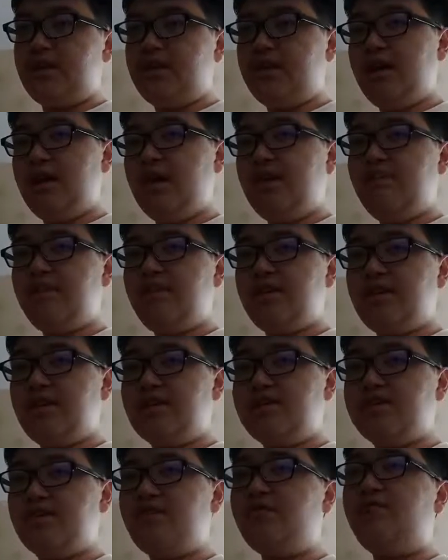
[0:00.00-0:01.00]
Then we
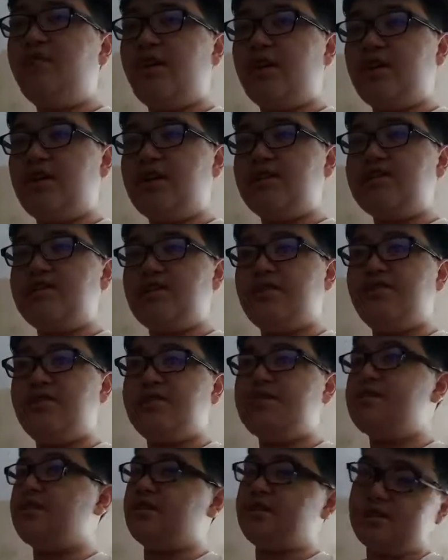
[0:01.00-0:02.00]
get to Fallout
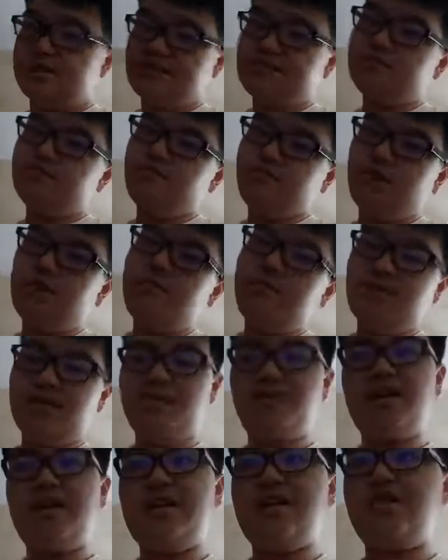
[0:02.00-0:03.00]
76. Probably
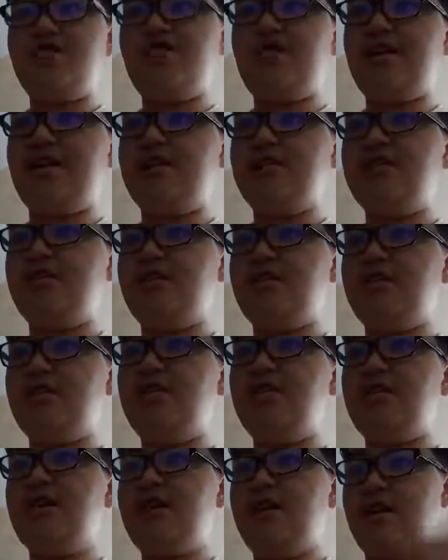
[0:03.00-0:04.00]
the main
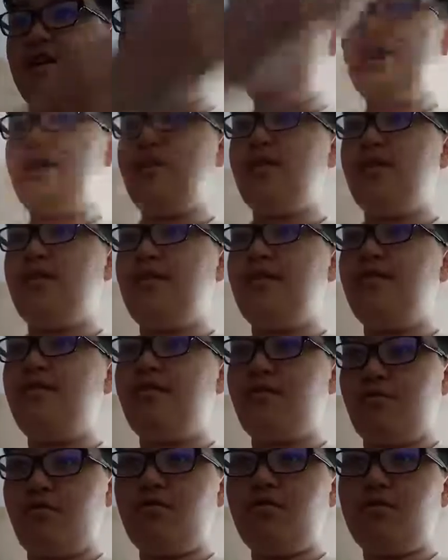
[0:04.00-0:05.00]
attraction.
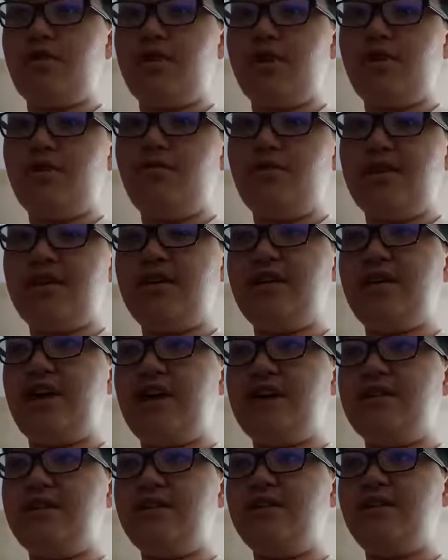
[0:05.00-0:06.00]
Yeah, earlier we did
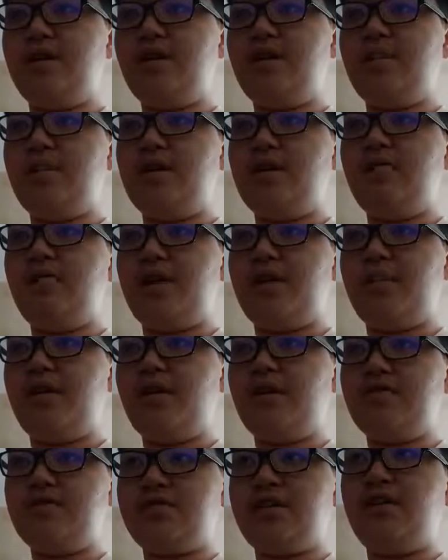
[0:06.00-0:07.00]
I did talk about it in my
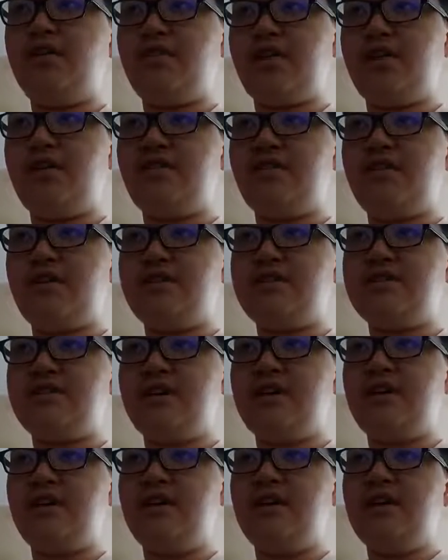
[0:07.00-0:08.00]
Microsoft conference
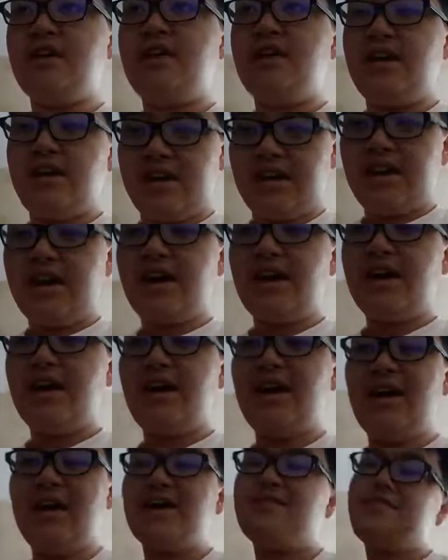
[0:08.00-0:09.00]
and
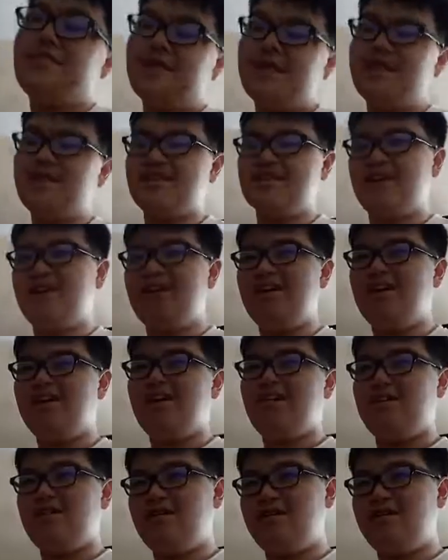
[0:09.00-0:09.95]
yeah, I feel like ta-